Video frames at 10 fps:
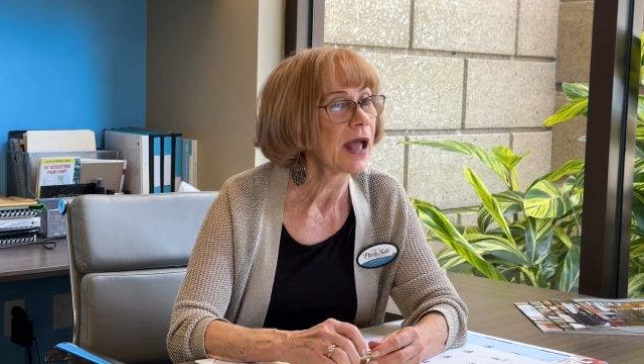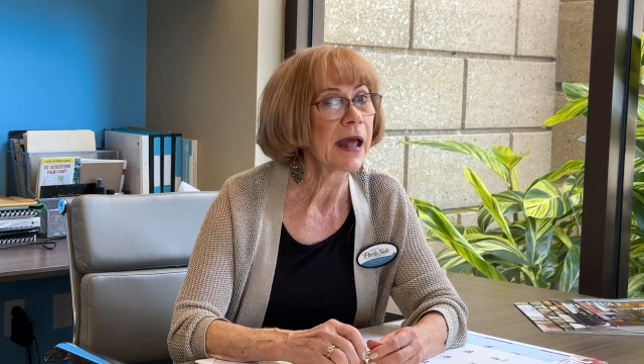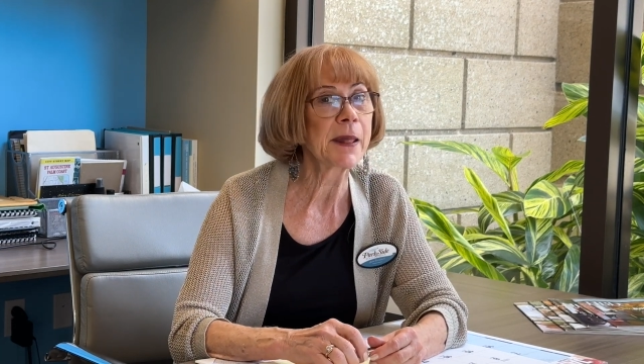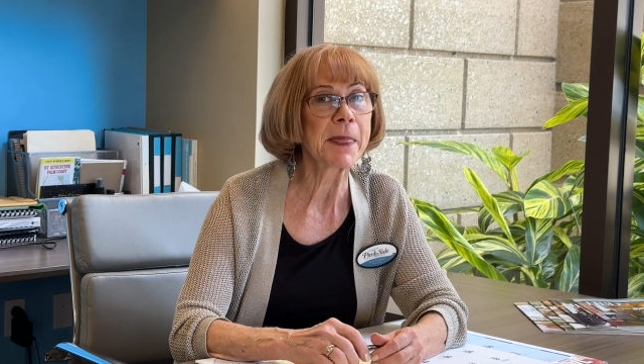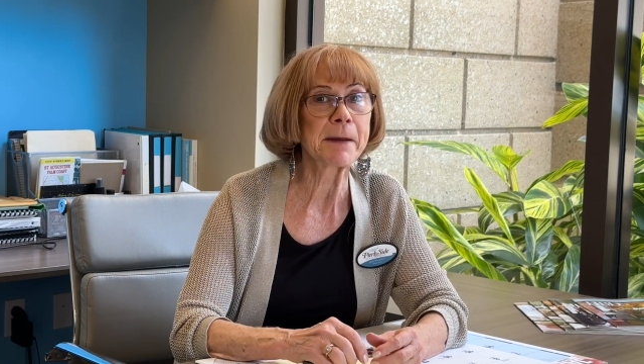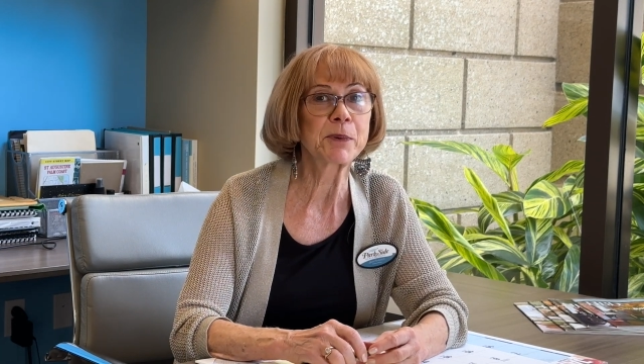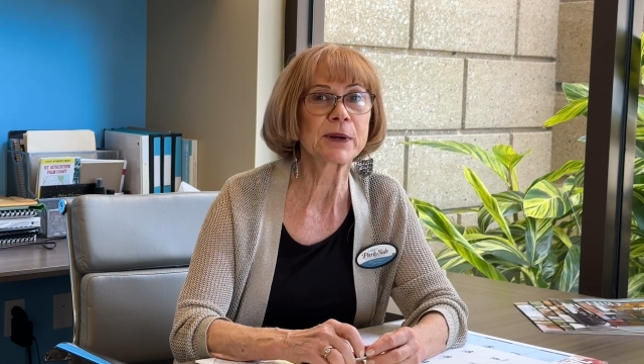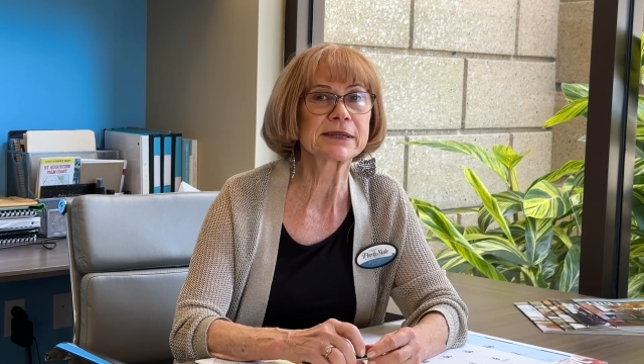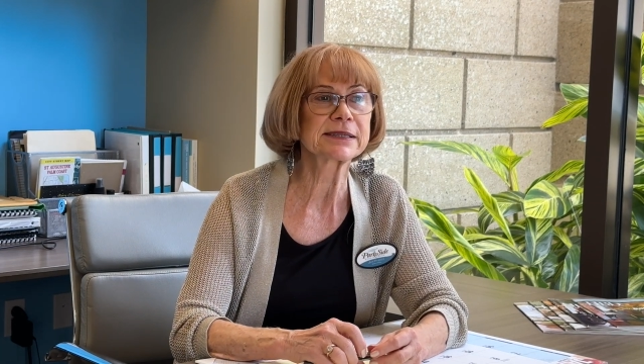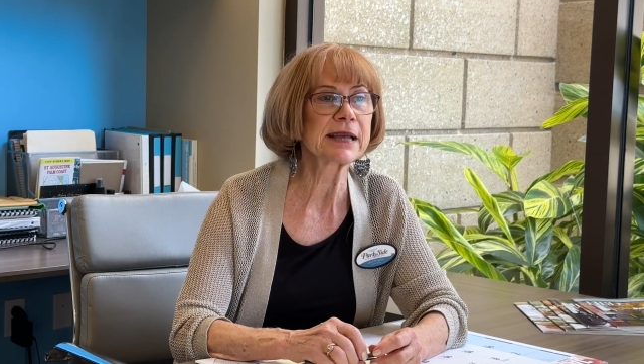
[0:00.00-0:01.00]
And at that
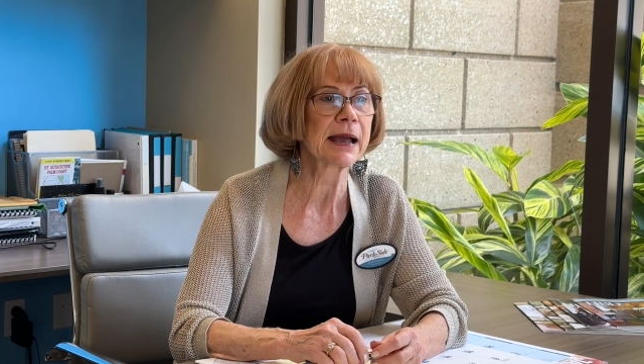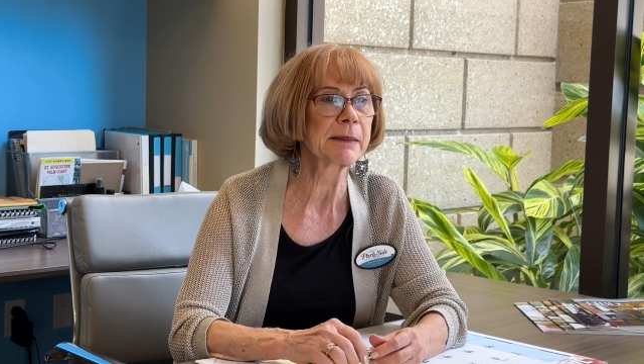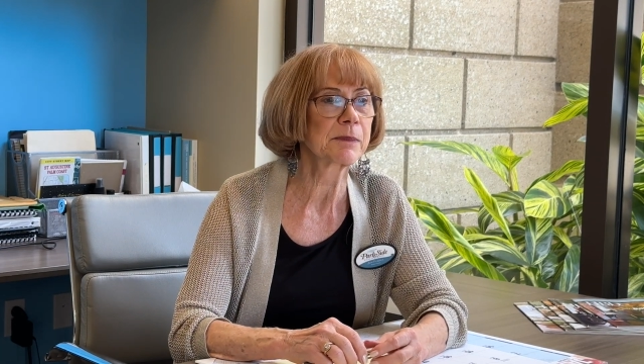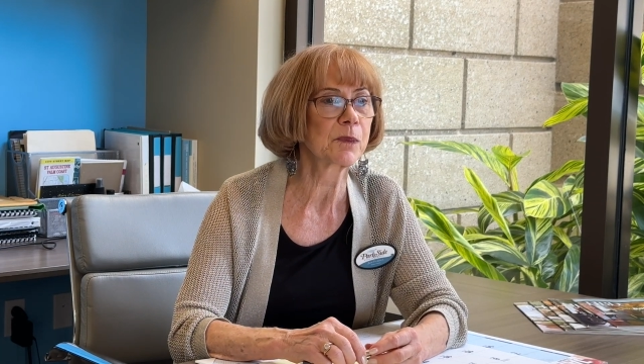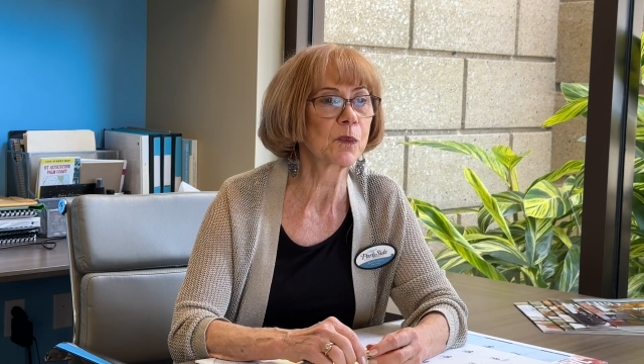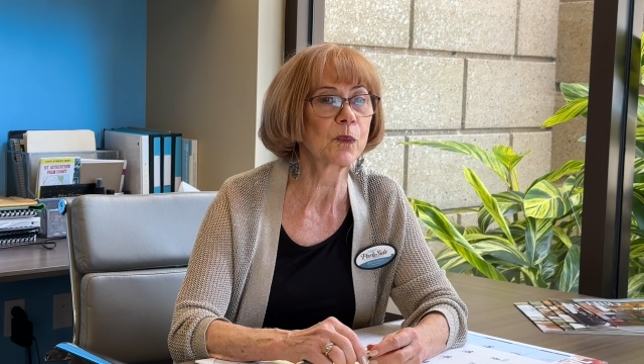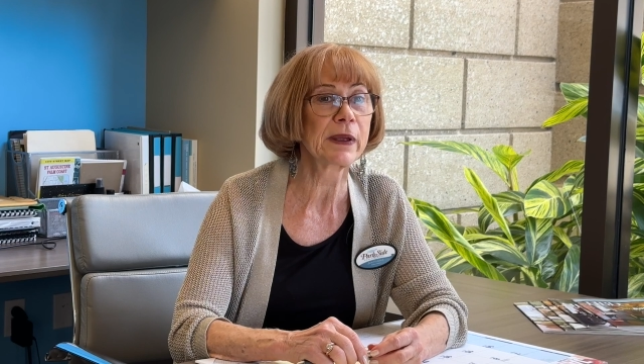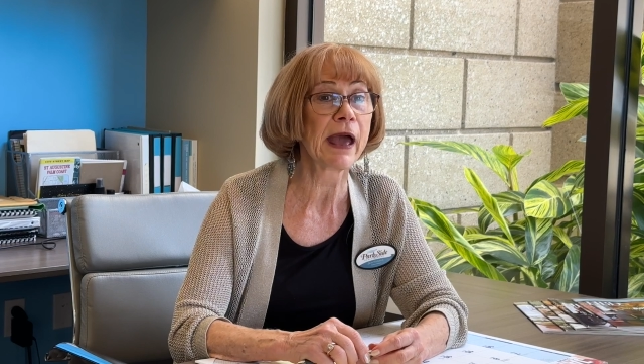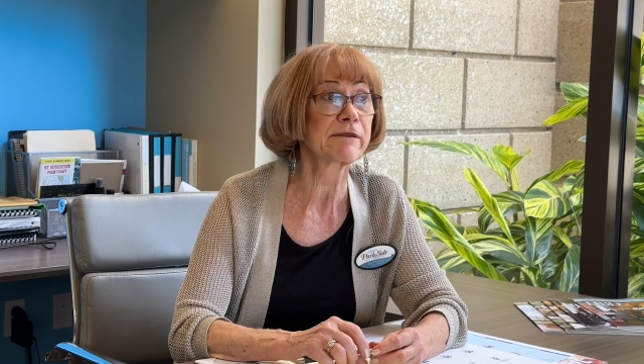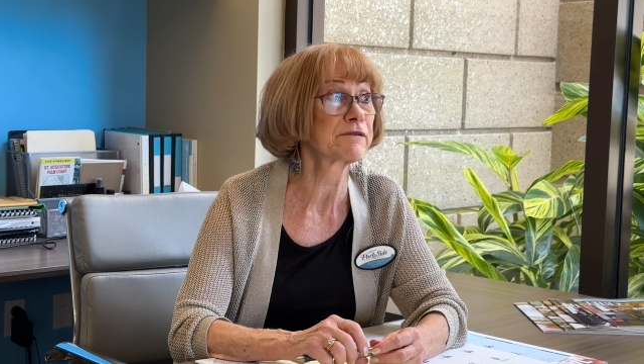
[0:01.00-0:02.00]
point in time, we
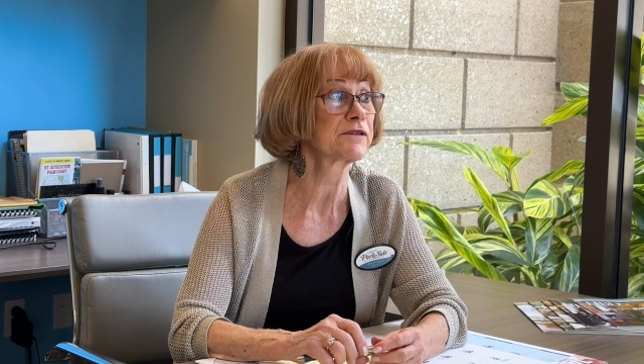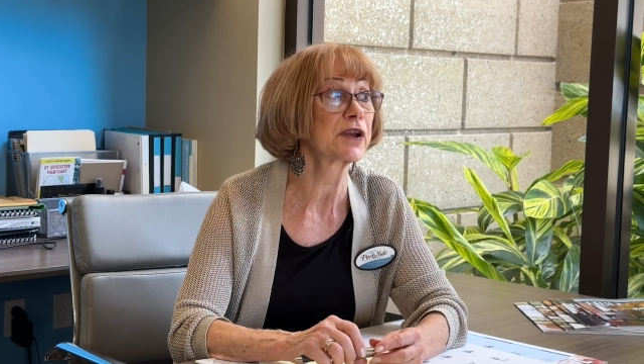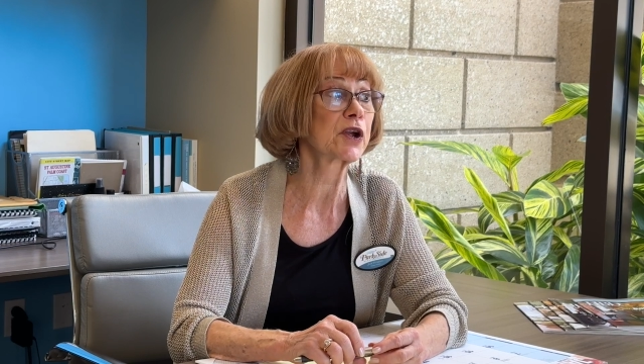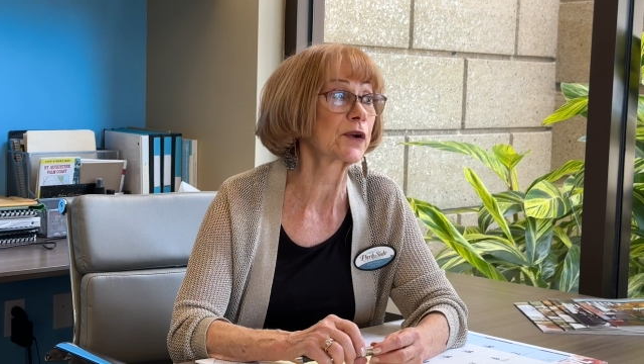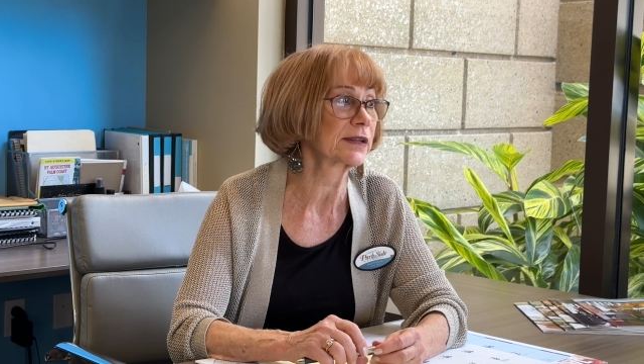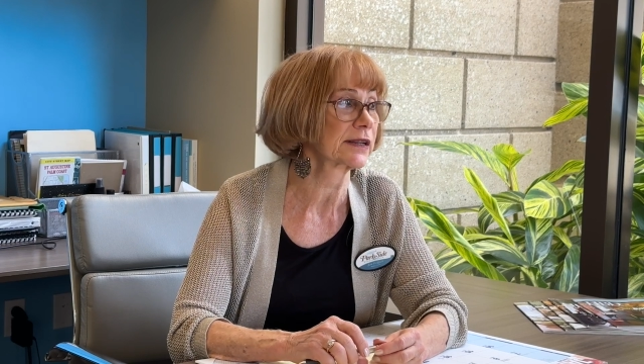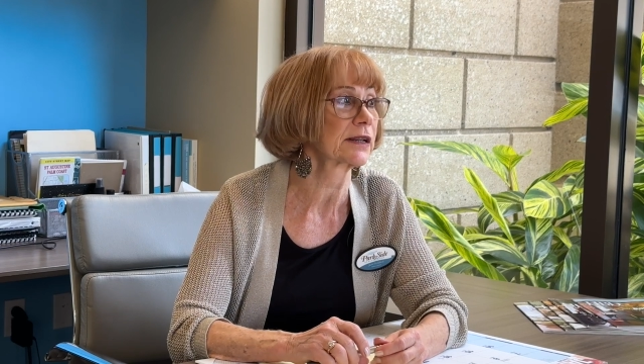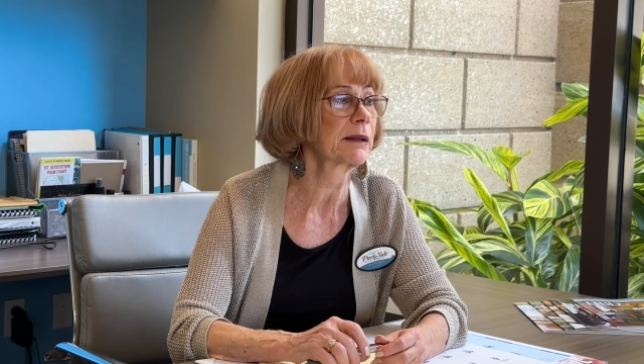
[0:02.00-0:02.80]
had very little.